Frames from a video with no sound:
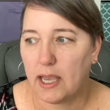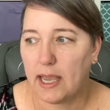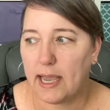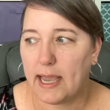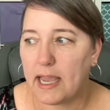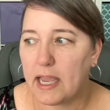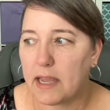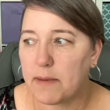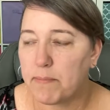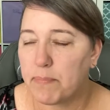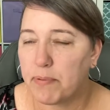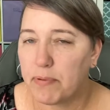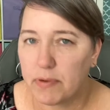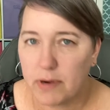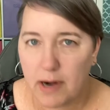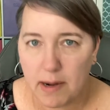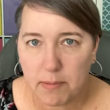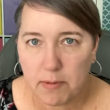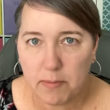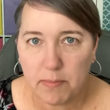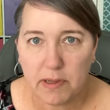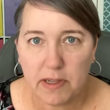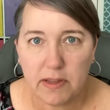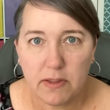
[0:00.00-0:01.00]
And
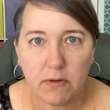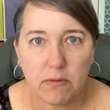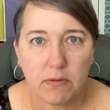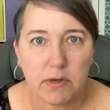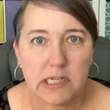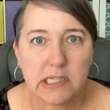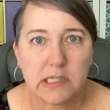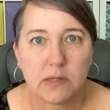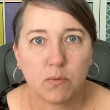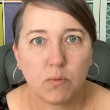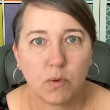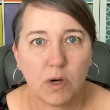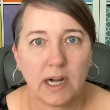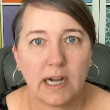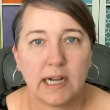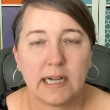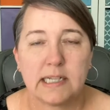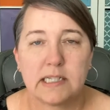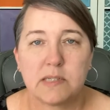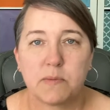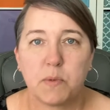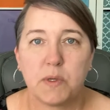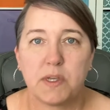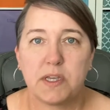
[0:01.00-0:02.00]
probably the reason why
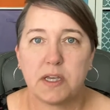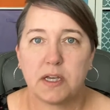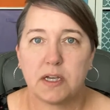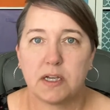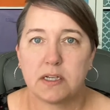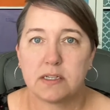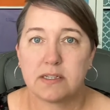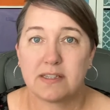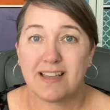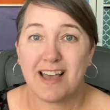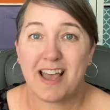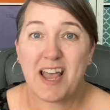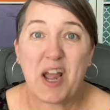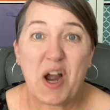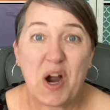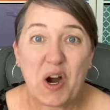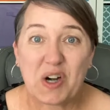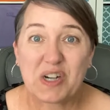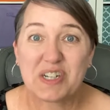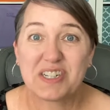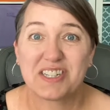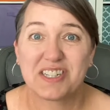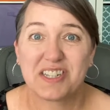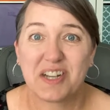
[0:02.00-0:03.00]
is because they
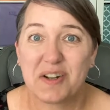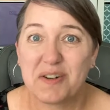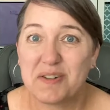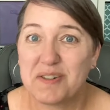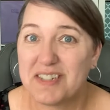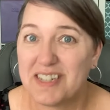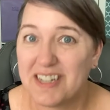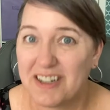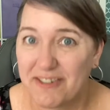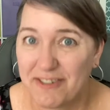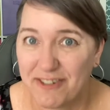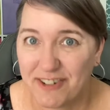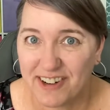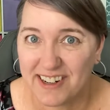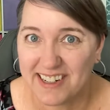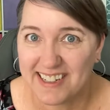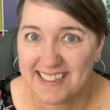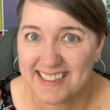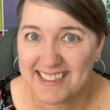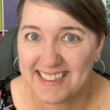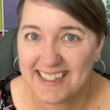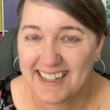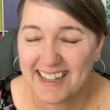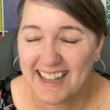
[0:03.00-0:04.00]
are so
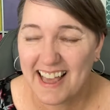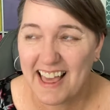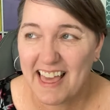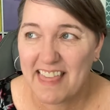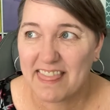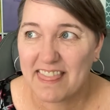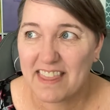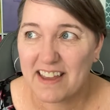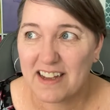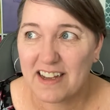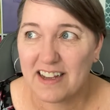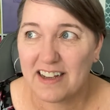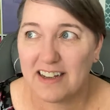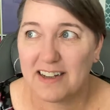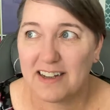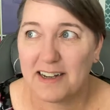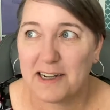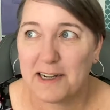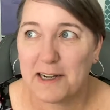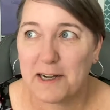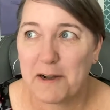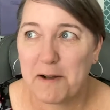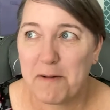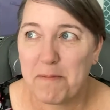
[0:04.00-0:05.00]
different.
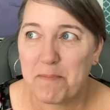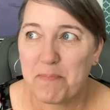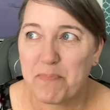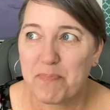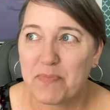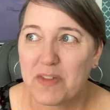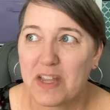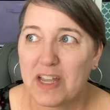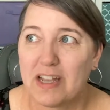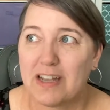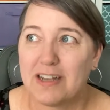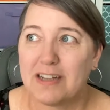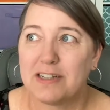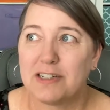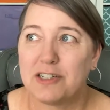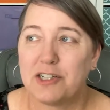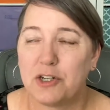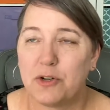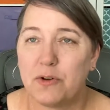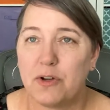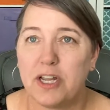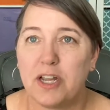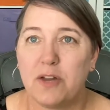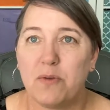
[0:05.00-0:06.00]
The
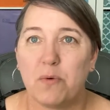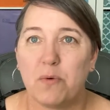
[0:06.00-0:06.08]
Dewey